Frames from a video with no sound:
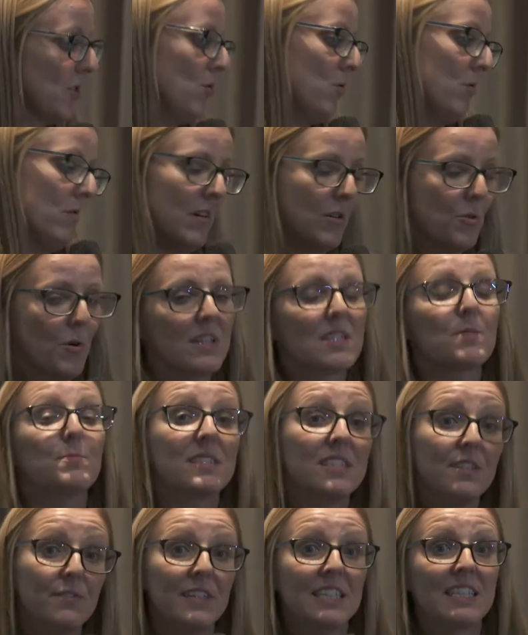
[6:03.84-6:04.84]
or a quite
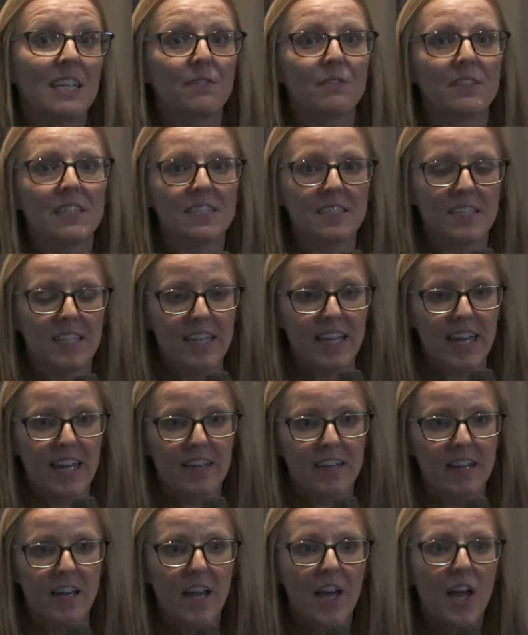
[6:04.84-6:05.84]
specific definition
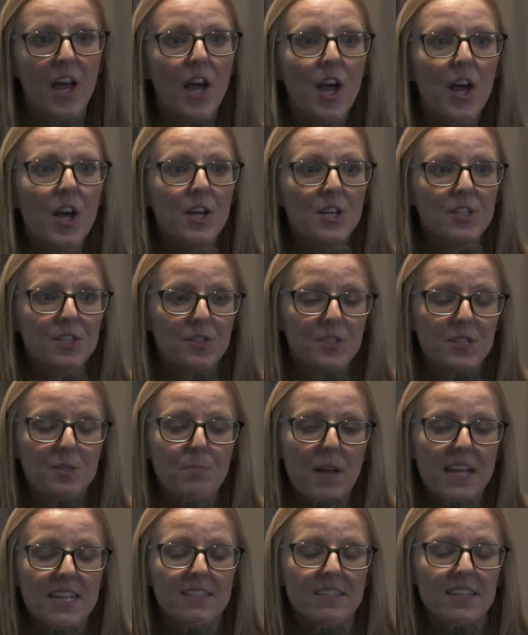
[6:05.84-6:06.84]
again. So it's
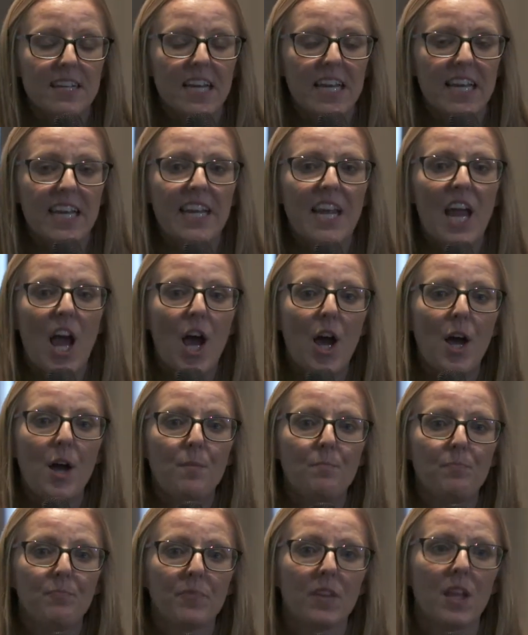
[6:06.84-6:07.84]
basically
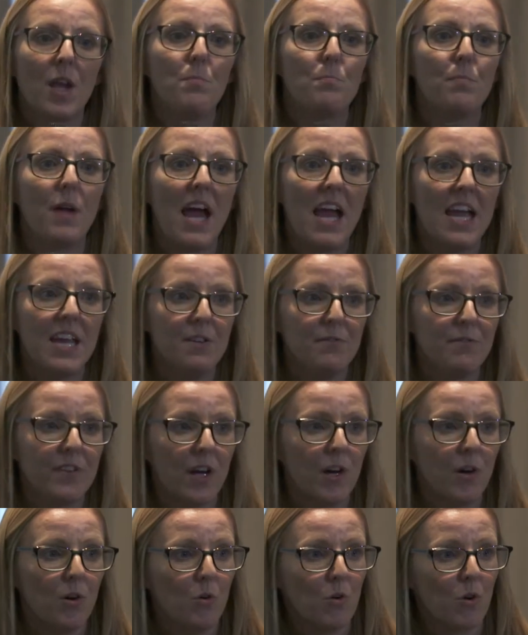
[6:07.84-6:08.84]

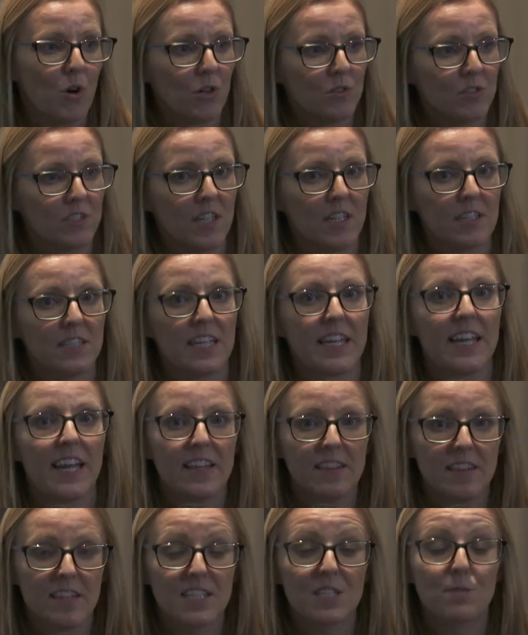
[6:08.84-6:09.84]
behaviour or conduct,
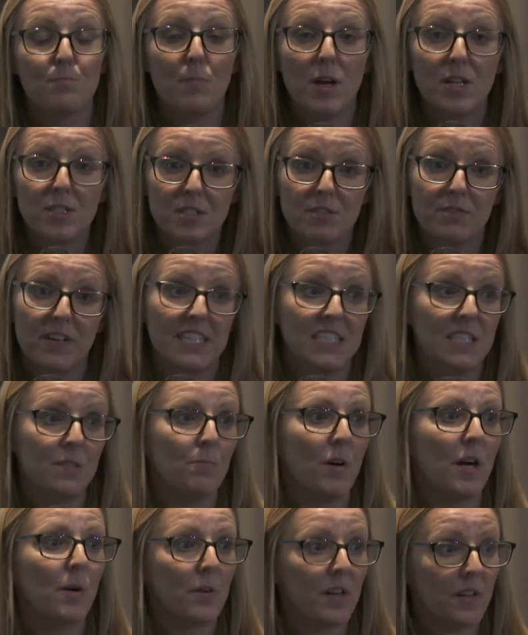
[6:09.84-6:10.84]
again, that's motivated
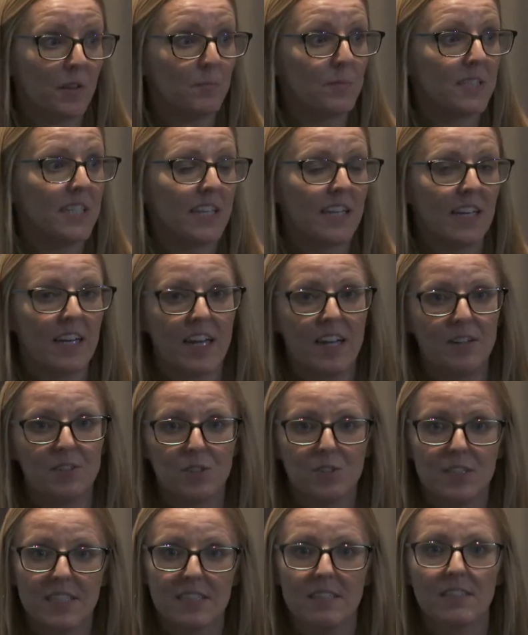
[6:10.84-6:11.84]
by one of the particular
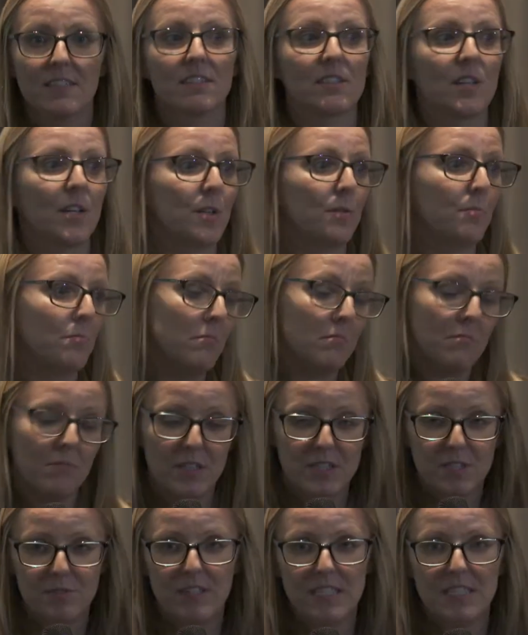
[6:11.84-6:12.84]
characteristics, so
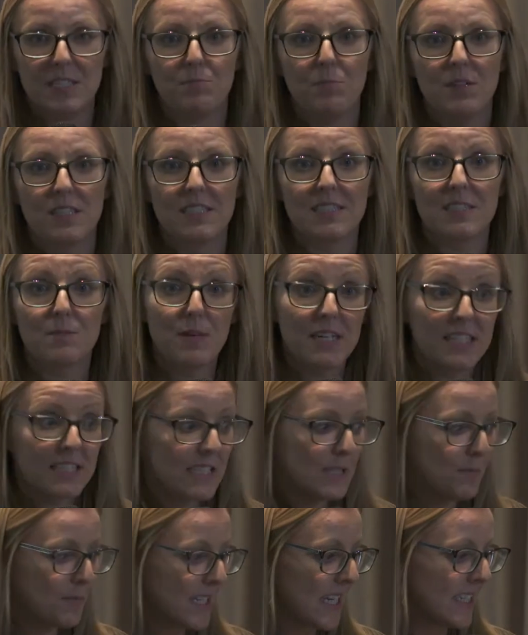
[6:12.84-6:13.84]
motivated by
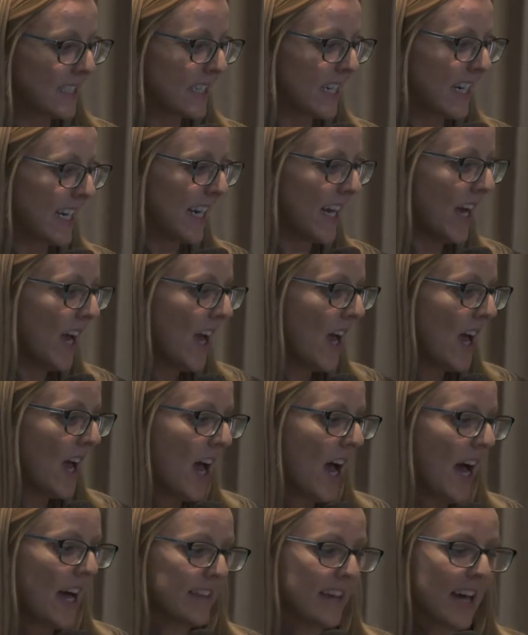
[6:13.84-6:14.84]
disability potentially,
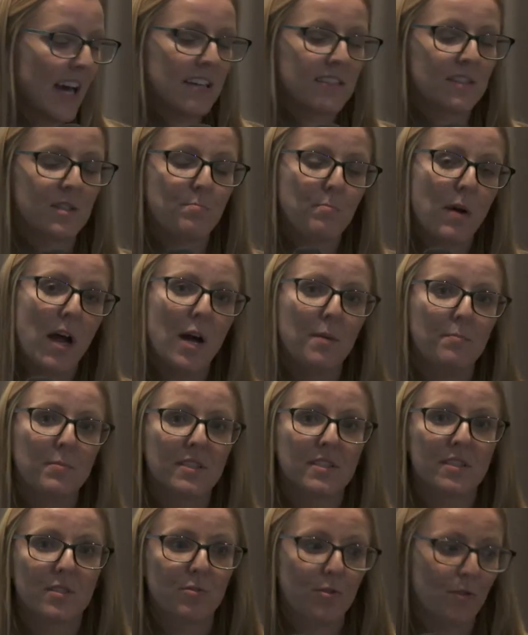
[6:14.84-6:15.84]
that has the
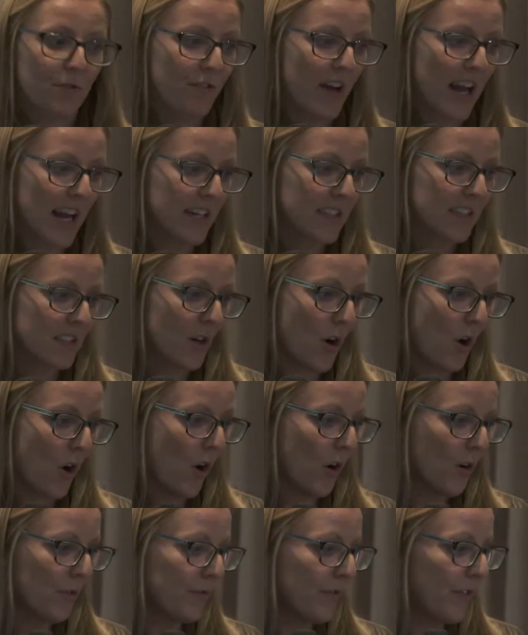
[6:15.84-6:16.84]
purpose or effect
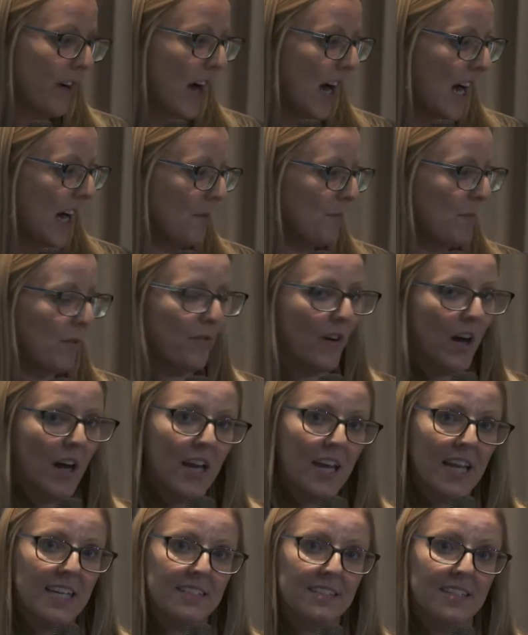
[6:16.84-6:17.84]
of
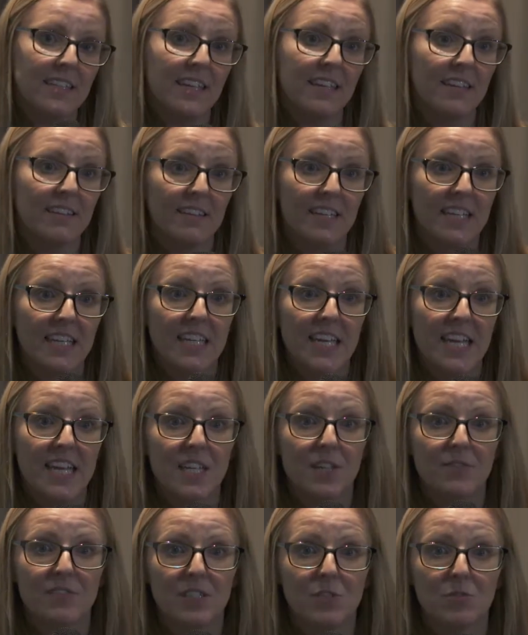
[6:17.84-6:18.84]
violating the
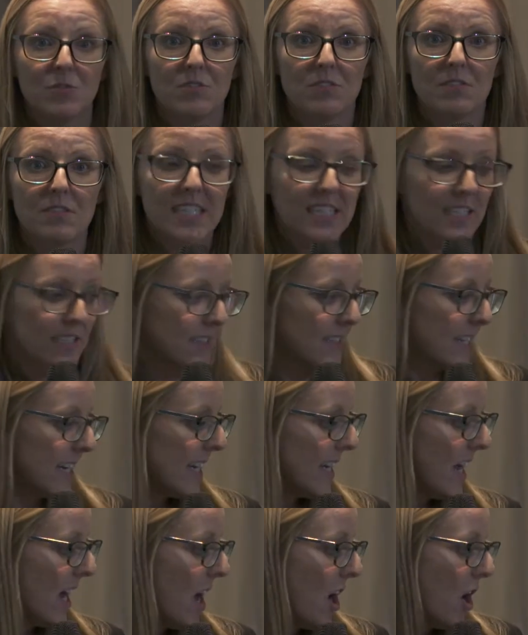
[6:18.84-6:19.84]
individual's
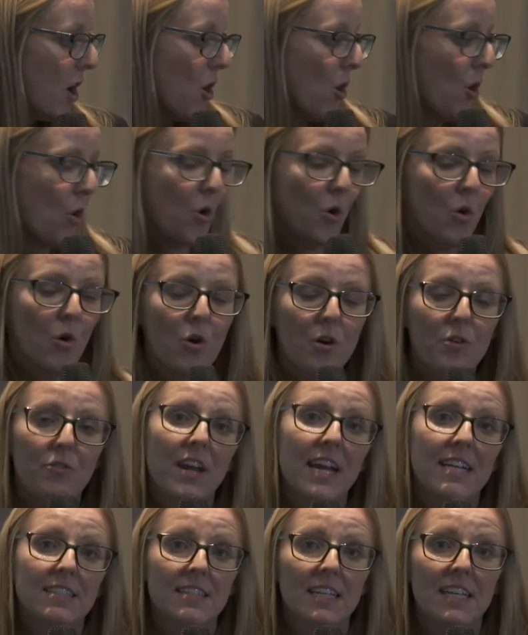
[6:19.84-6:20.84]
dignity or
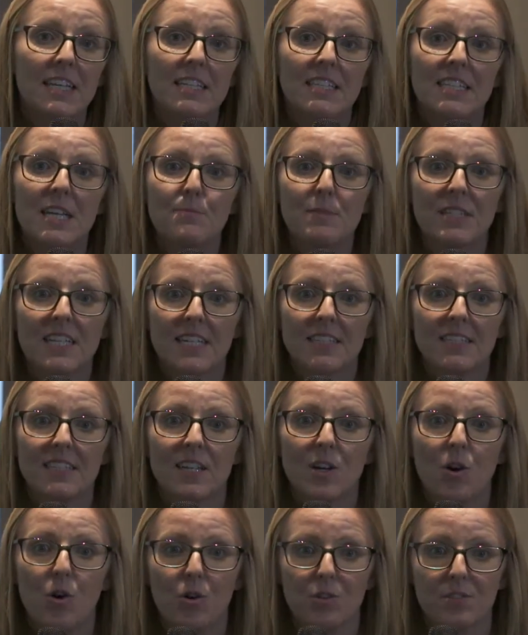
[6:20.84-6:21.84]
creating an
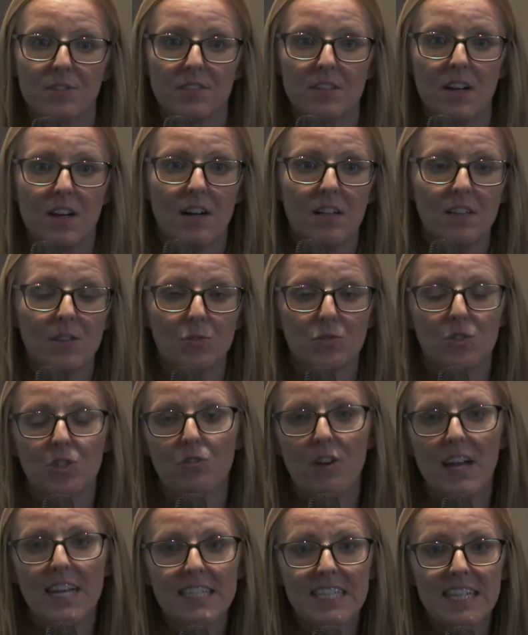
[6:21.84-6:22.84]
intimidating, hostile or
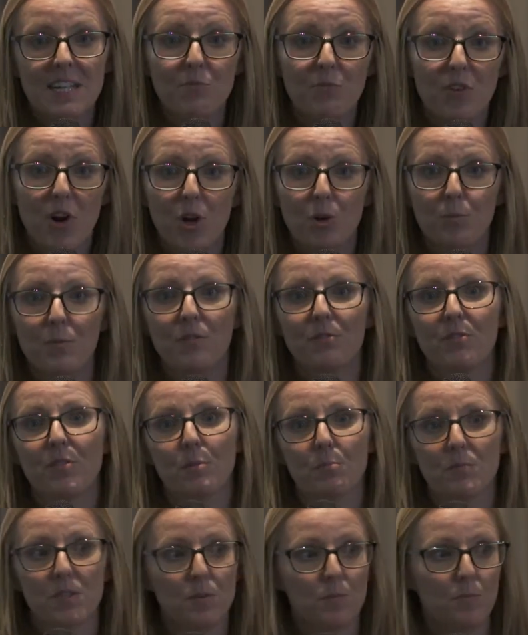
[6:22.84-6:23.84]
degrading environment for
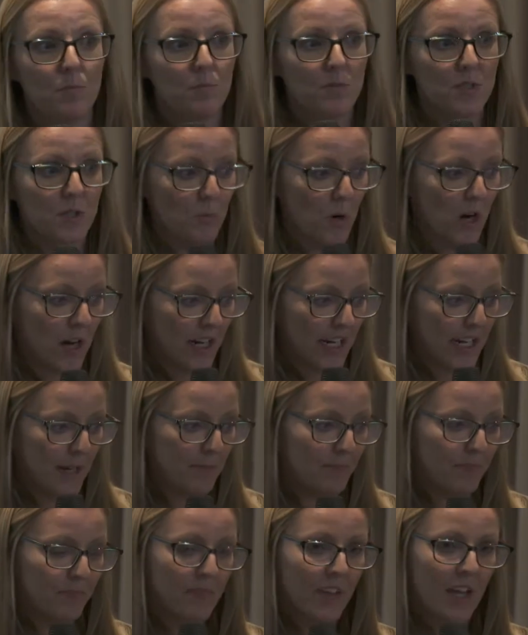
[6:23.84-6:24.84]
them to work
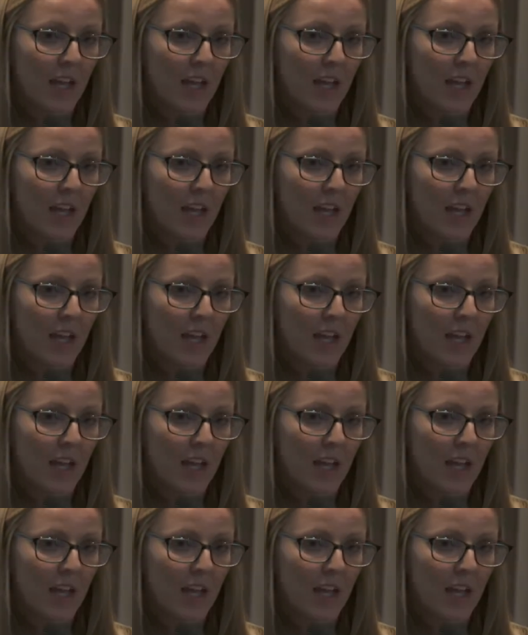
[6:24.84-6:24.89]
in.